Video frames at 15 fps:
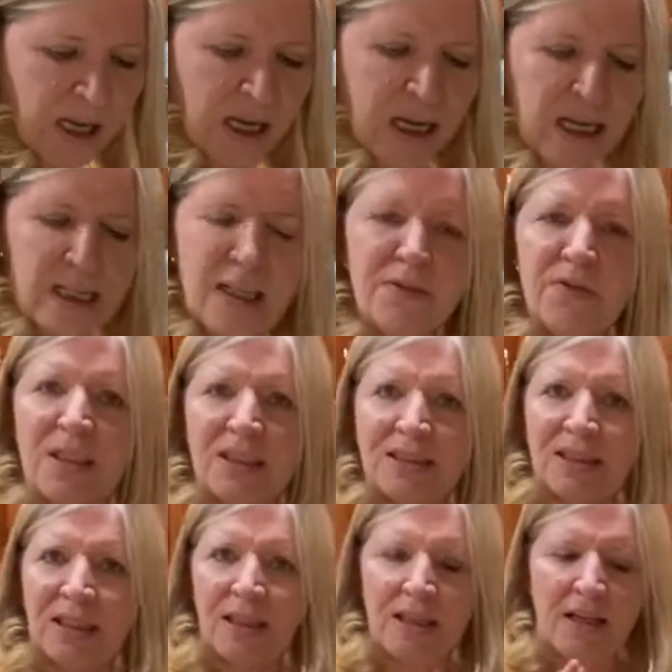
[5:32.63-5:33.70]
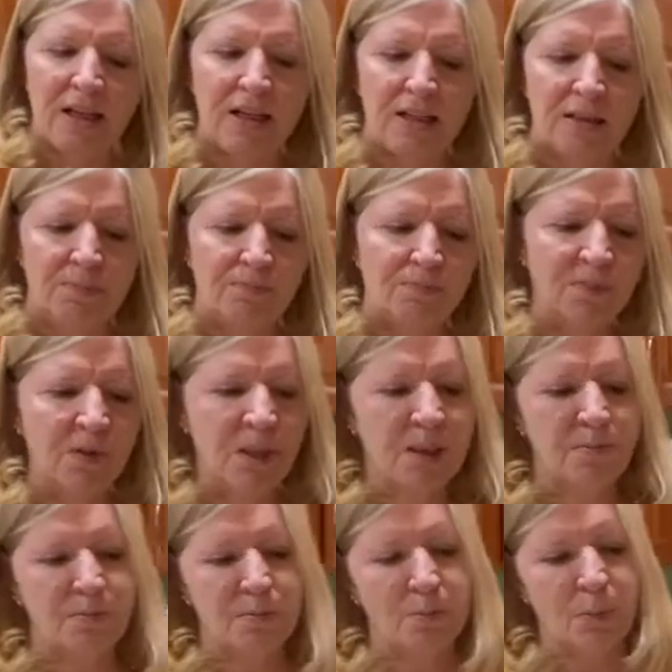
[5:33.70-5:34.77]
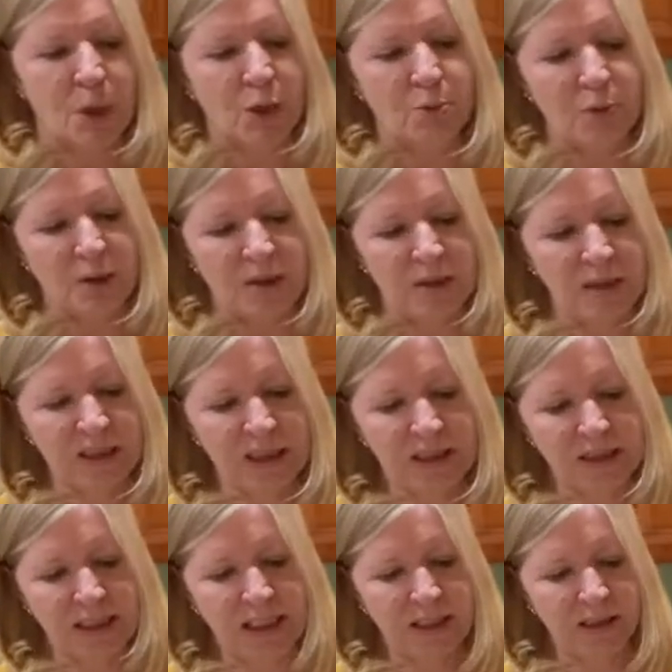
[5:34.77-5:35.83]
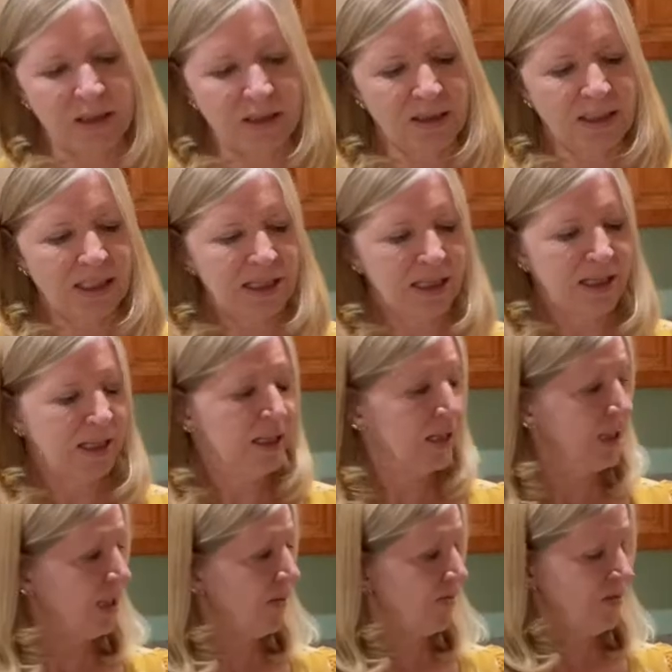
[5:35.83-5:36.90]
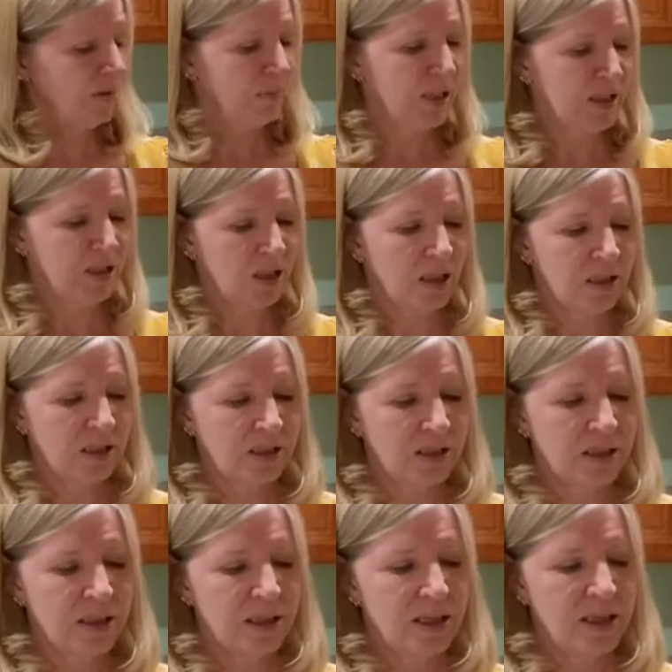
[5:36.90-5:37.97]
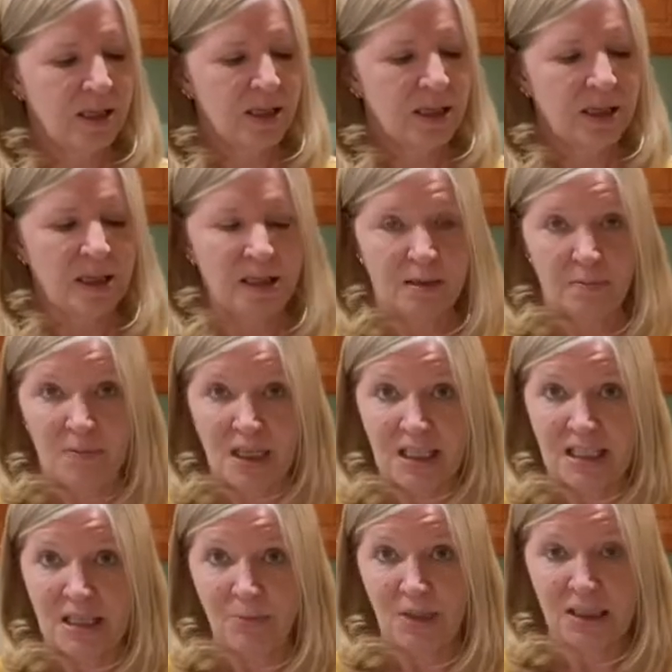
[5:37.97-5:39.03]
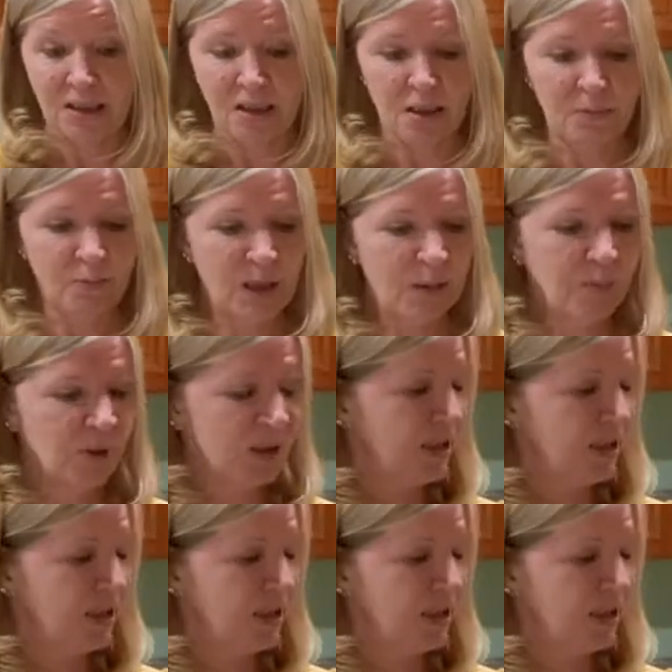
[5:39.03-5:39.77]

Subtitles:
I love these little marble containers that I got from my daughter. I keep my salt and pepper in